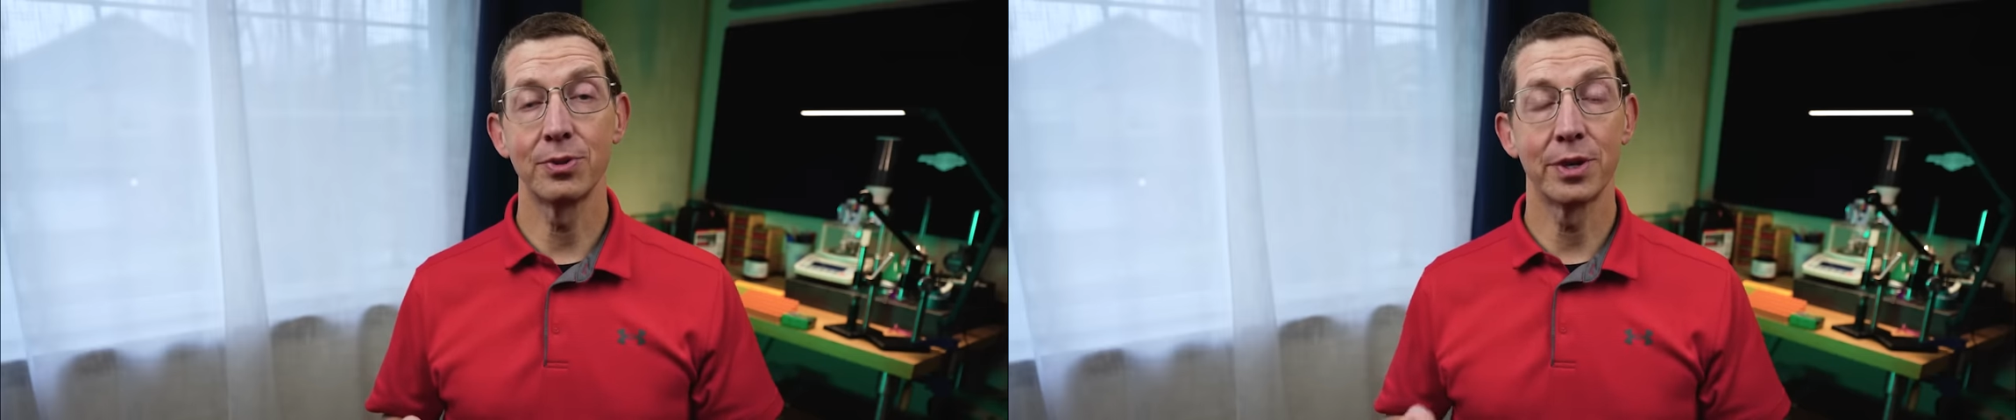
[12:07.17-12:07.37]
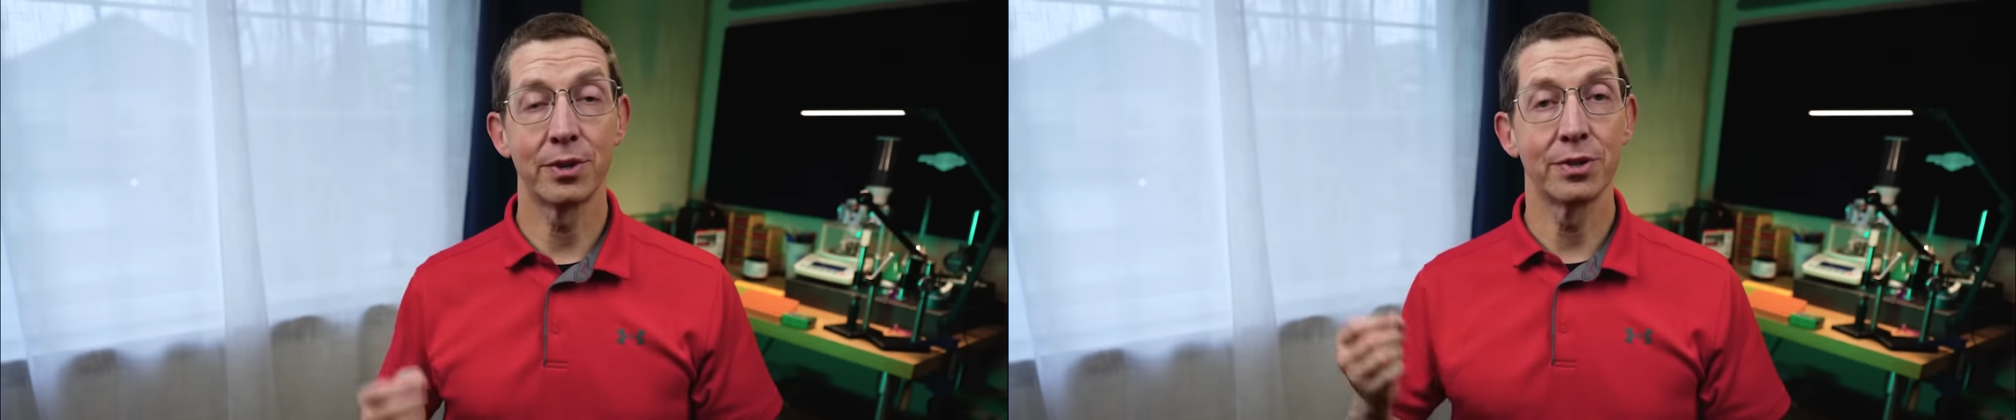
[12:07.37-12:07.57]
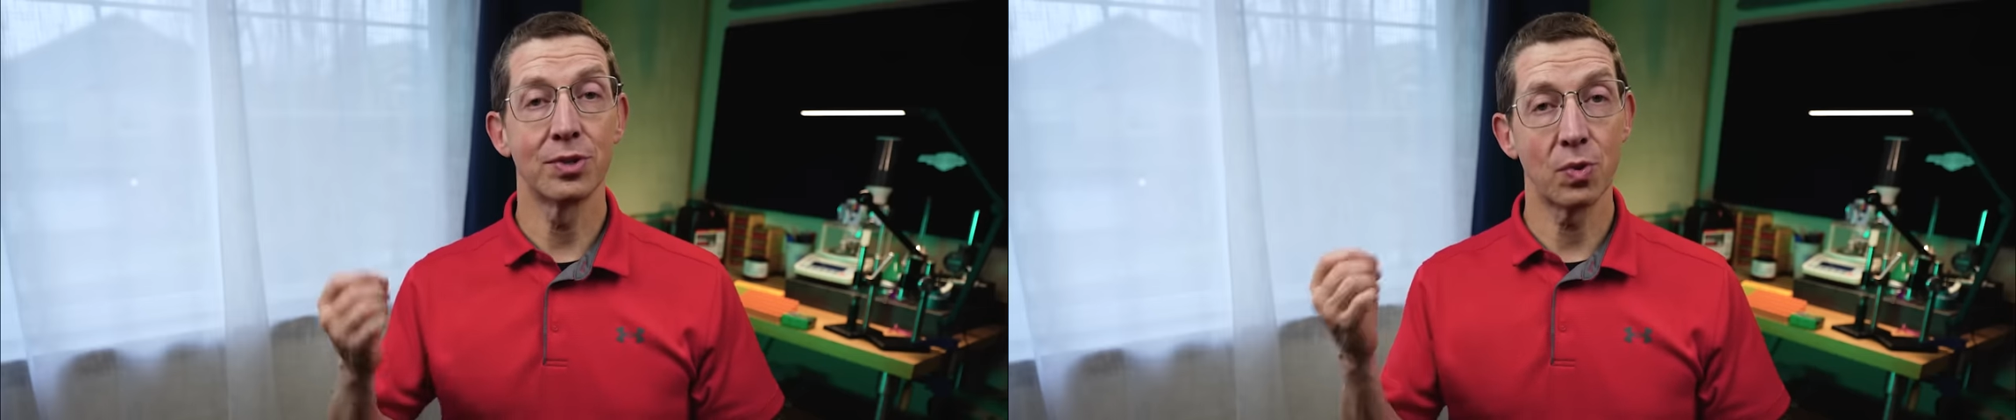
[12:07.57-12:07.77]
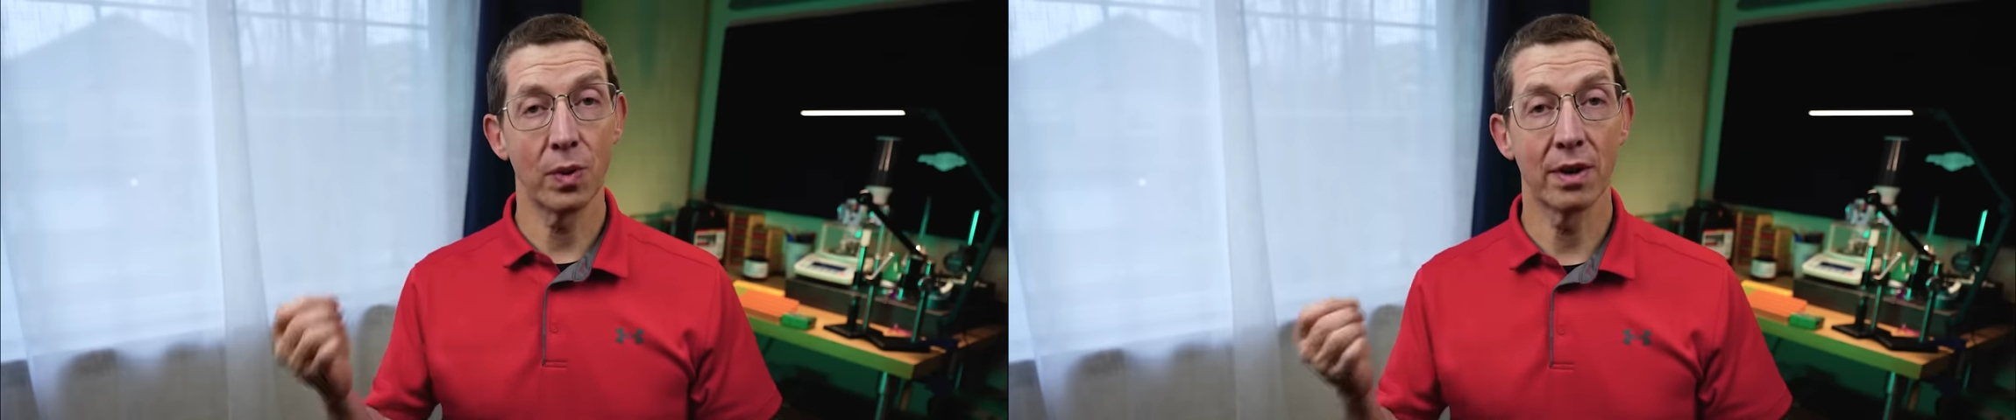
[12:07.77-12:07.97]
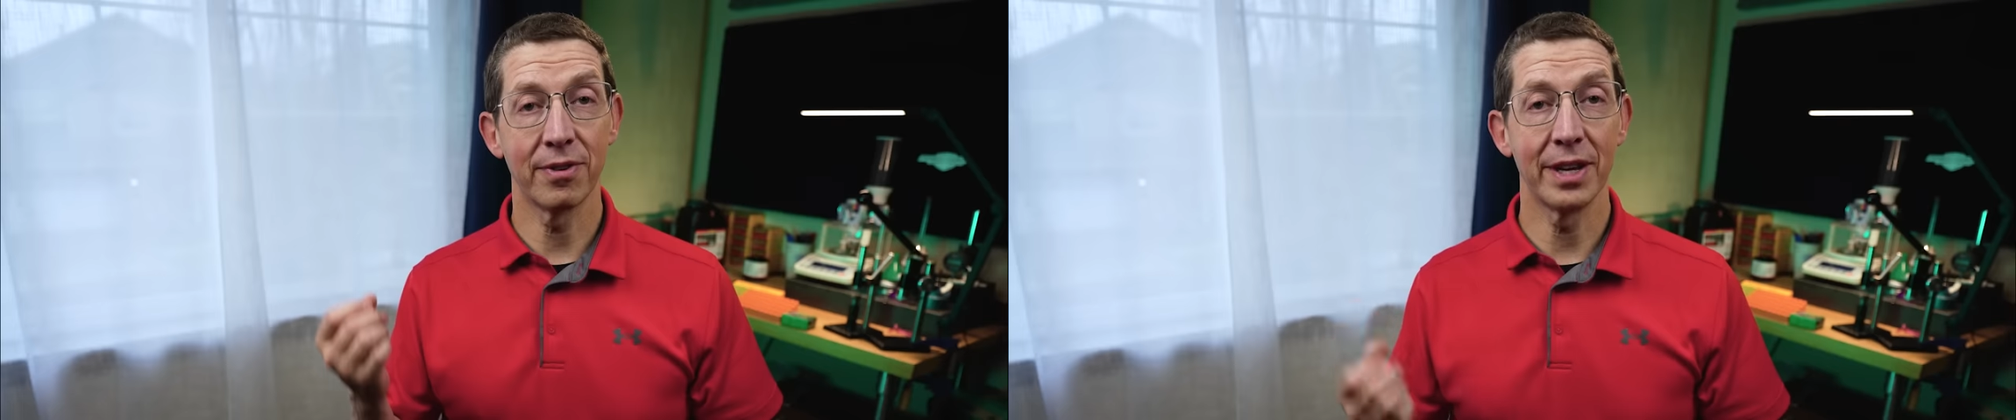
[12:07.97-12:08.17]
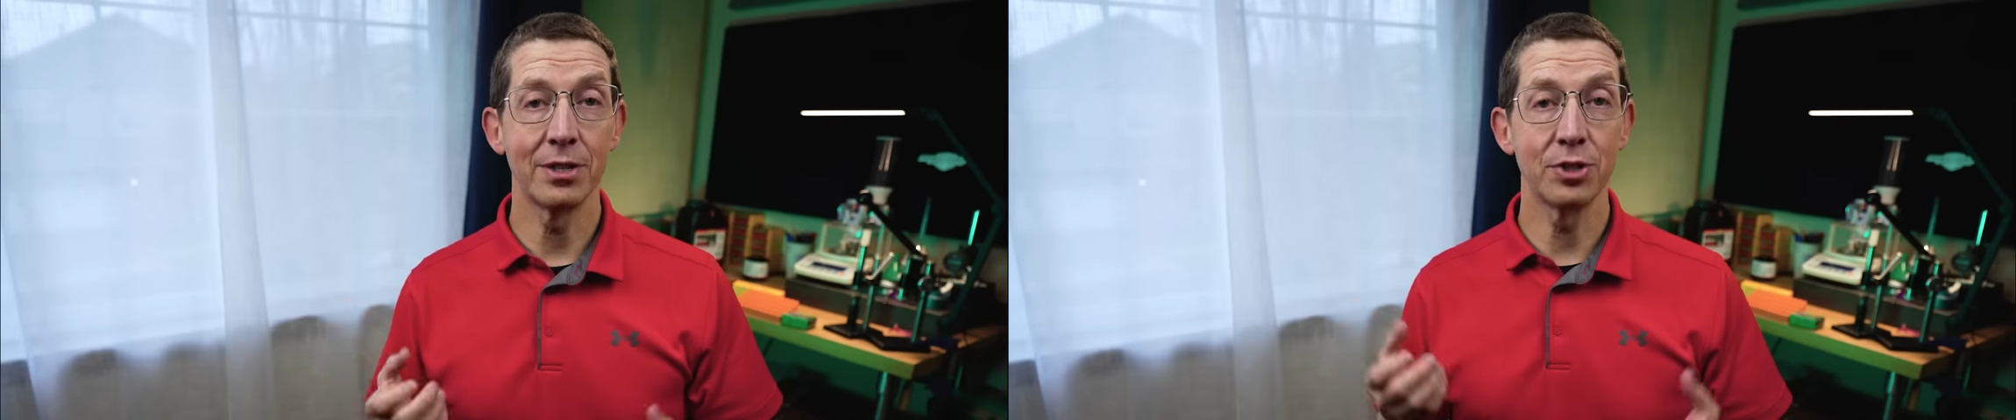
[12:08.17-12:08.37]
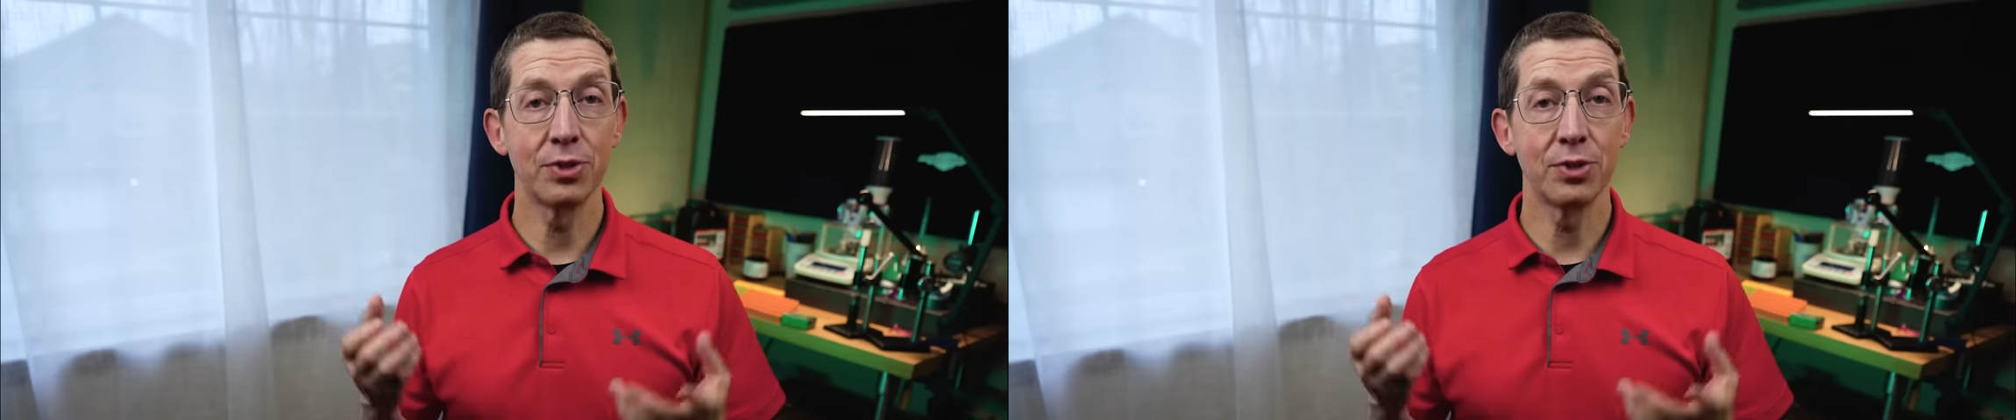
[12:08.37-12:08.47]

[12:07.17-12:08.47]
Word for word: to a good square flange